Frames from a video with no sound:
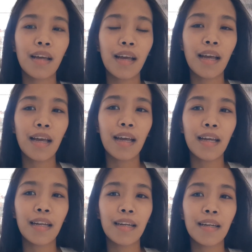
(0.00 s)

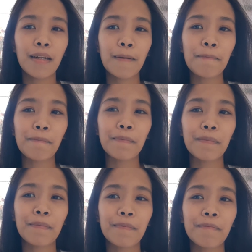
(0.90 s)
And
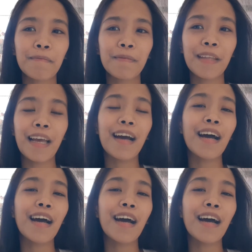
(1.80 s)
yeah,